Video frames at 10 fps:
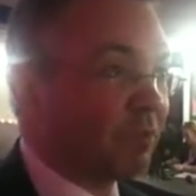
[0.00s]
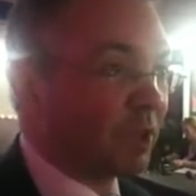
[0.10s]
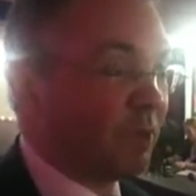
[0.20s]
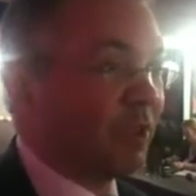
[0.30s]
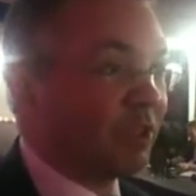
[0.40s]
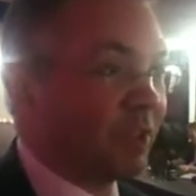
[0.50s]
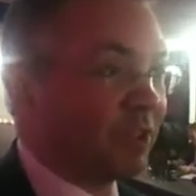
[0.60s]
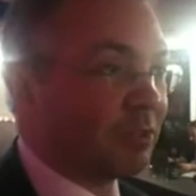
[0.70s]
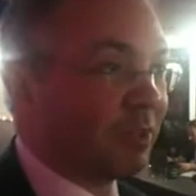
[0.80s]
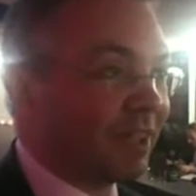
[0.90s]

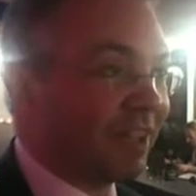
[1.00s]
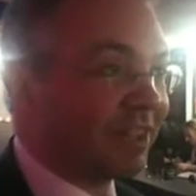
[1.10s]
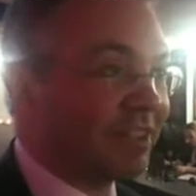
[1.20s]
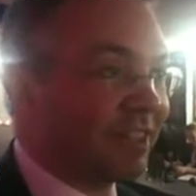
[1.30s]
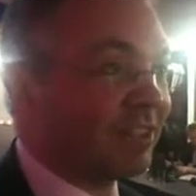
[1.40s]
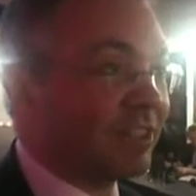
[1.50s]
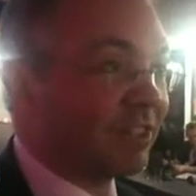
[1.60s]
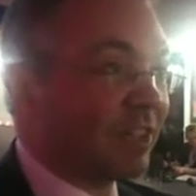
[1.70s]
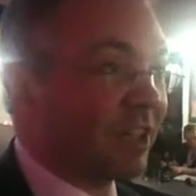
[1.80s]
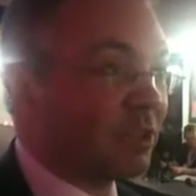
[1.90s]
communities, because its
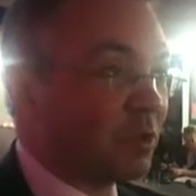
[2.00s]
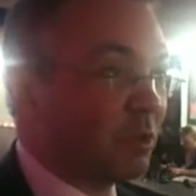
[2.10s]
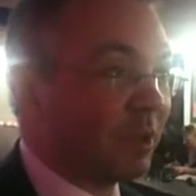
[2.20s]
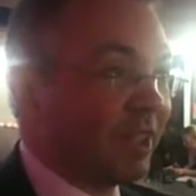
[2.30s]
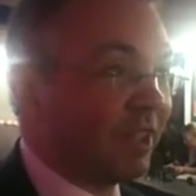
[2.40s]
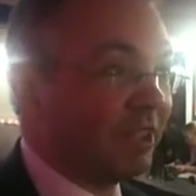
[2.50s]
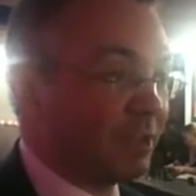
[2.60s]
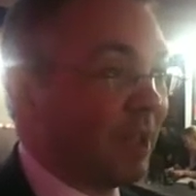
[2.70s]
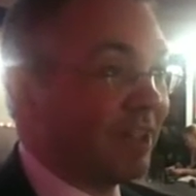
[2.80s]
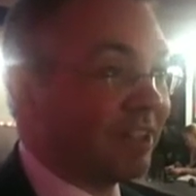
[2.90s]
success will be
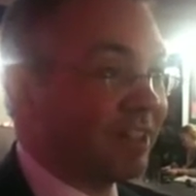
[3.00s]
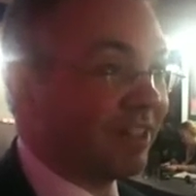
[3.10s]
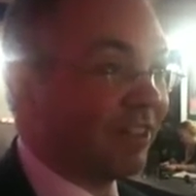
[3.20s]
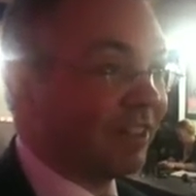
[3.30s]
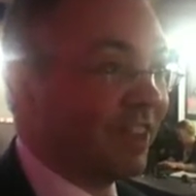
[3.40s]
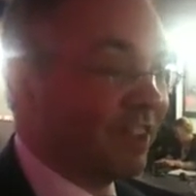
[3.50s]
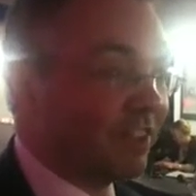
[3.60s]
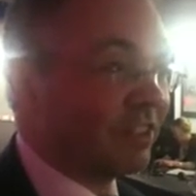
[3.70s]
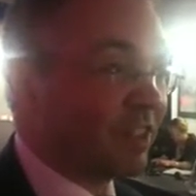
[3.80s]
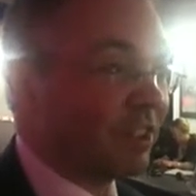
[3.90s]
dependent on
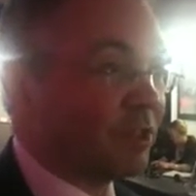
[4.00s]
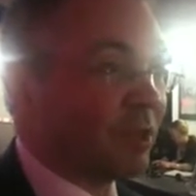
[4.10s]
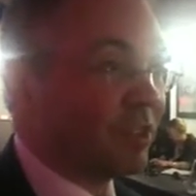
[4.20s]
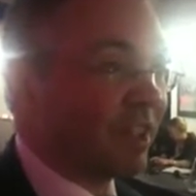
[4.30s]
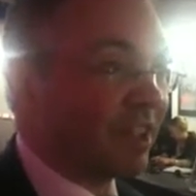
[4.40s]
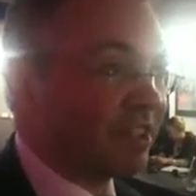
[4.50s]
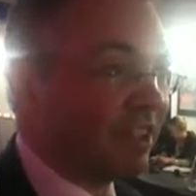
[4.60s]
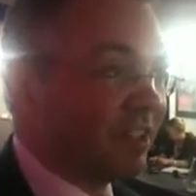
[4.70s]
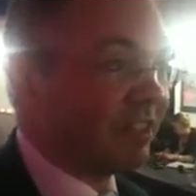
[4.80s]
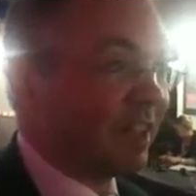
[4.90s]
the extent to which that's
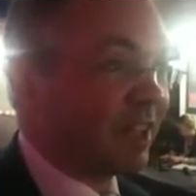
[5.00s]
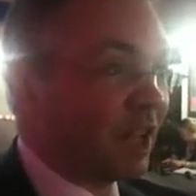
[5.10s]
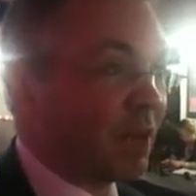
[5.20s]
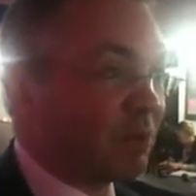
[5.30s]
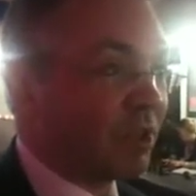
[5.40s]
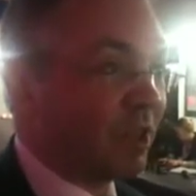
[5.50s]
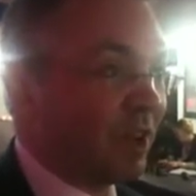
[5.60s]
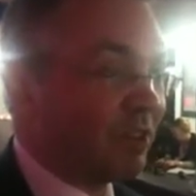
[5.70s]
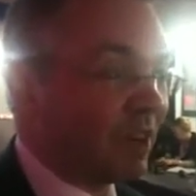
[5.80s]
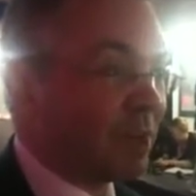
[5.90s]
taken up. So
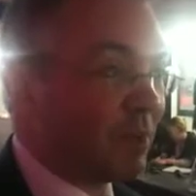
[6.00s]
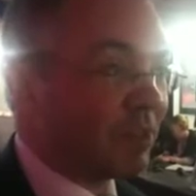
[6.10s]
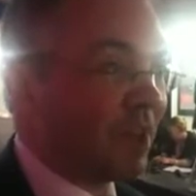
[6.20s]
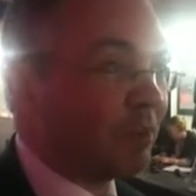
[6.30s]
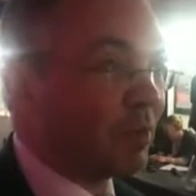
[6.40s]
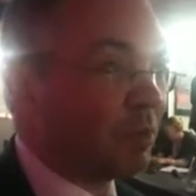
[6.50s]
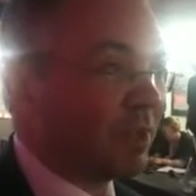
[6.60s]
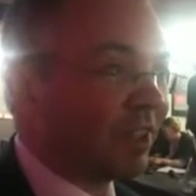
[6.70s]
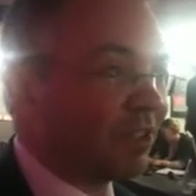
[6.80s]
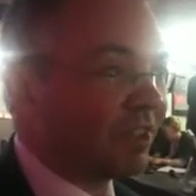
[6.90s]
I very much hope there will
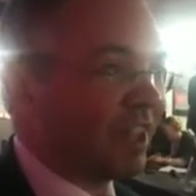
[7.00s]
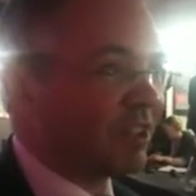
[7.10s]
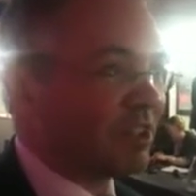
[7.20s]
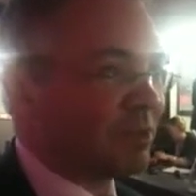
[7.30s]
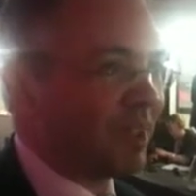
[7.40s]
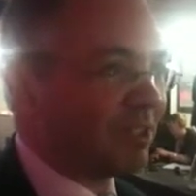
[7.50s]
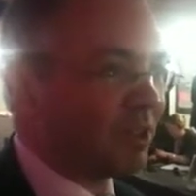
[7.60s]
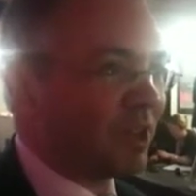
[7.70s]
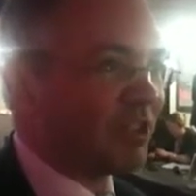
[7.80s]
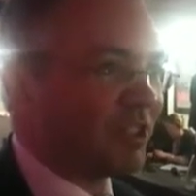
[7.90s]
be those connections, but that's a
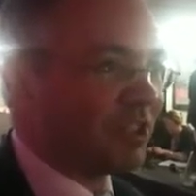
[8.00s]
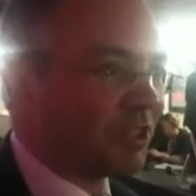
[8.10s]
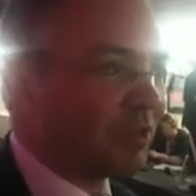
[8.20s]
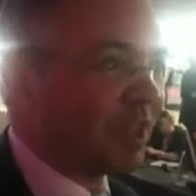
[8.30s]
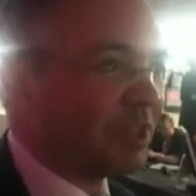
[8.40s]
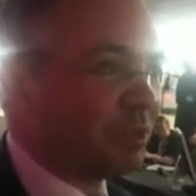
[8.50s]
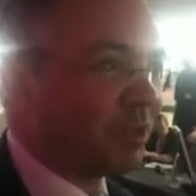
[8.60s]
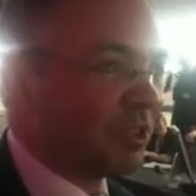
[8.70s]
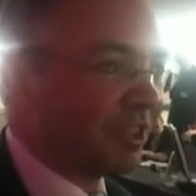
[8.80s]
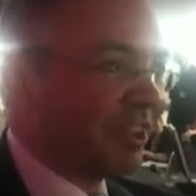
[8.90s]
question you sort of need to
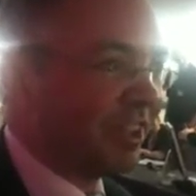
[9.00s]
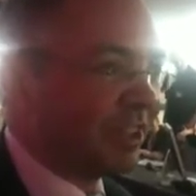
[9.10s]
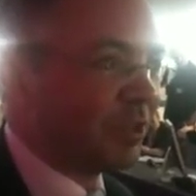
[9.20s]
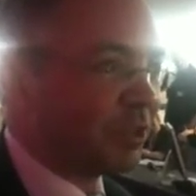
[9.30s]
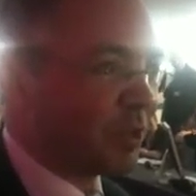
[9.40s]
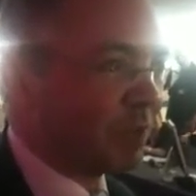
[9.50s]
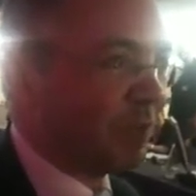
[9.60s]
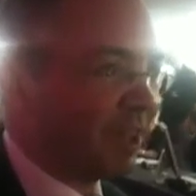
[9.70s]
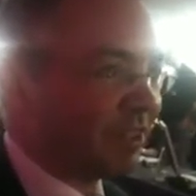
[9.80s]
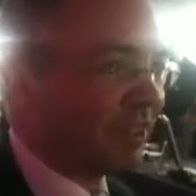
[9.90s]
put to Your Square
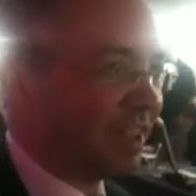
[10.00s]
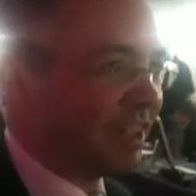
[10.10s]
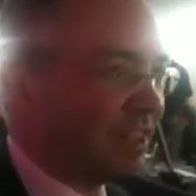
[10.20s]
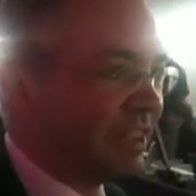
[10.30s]
Mile, really.